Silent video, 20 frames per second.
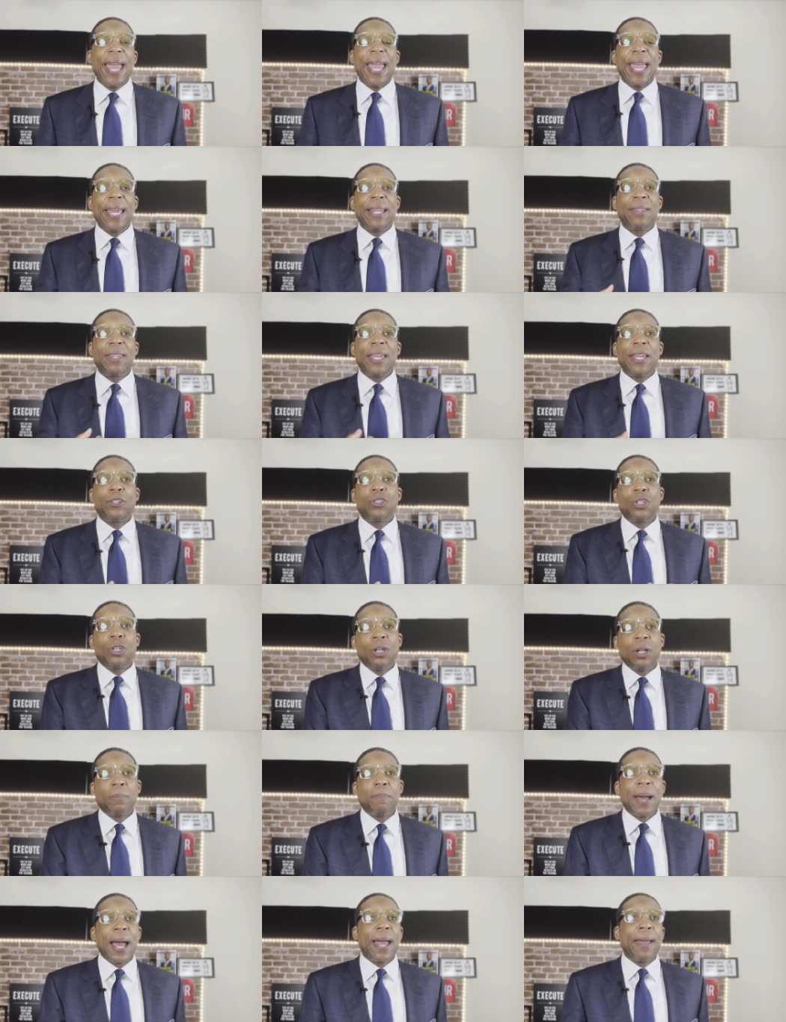and then
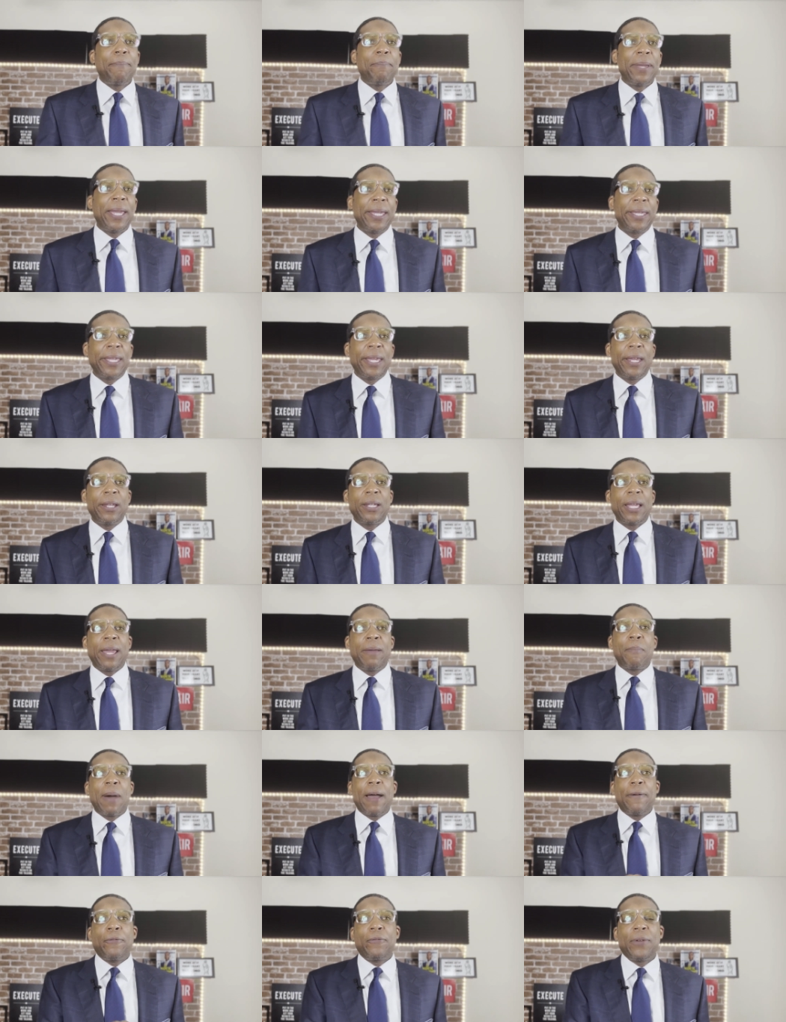took my opinion and
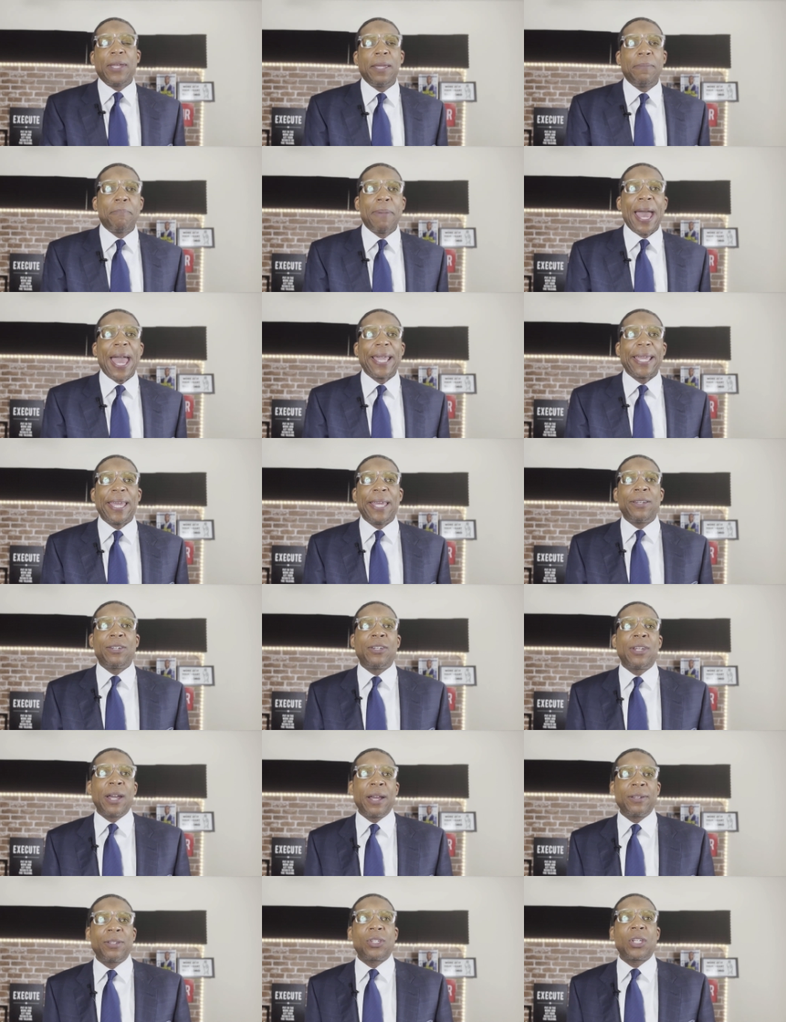my feedback and
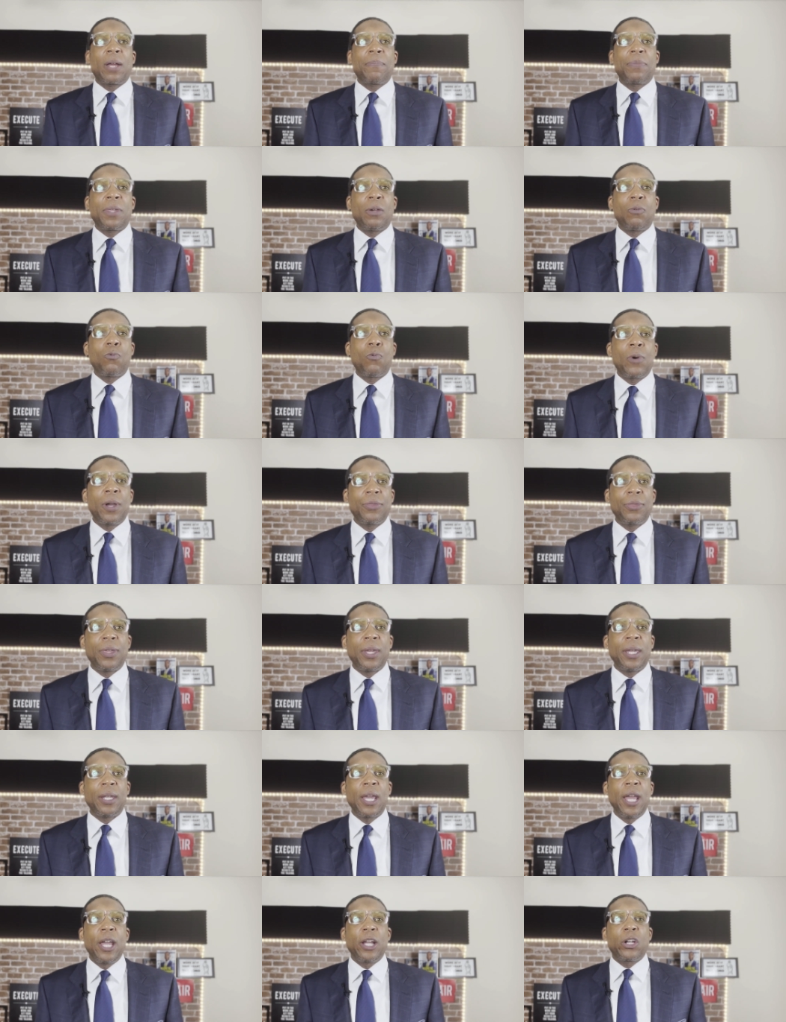done something with
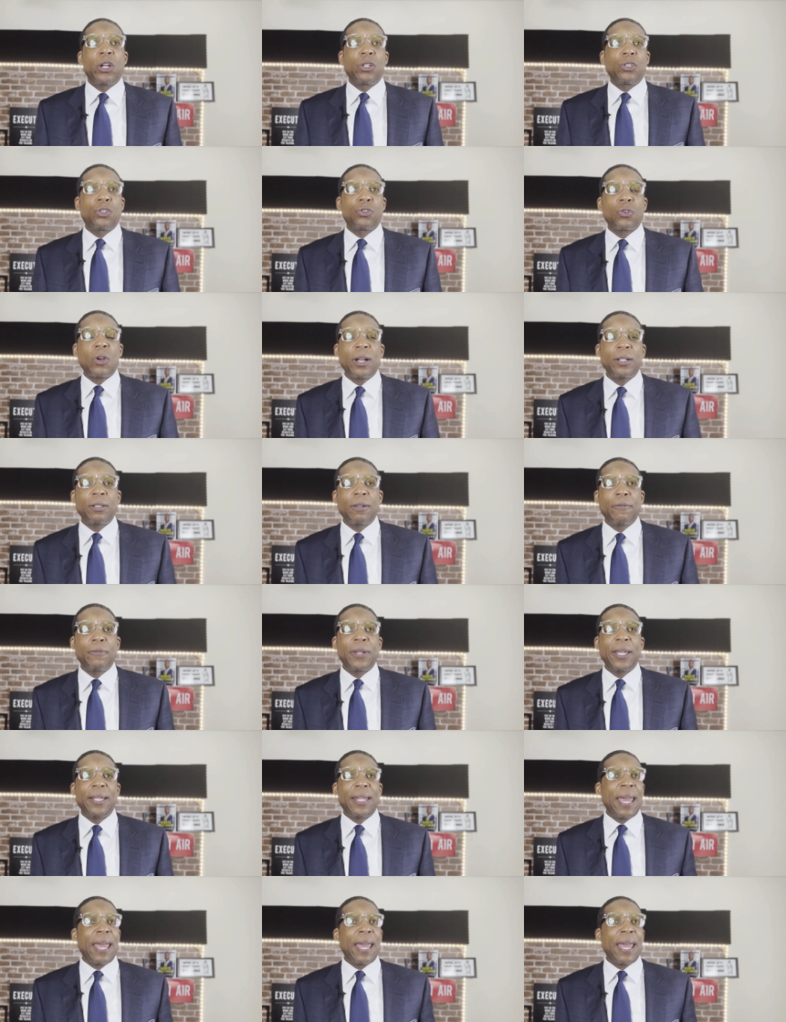it constructively.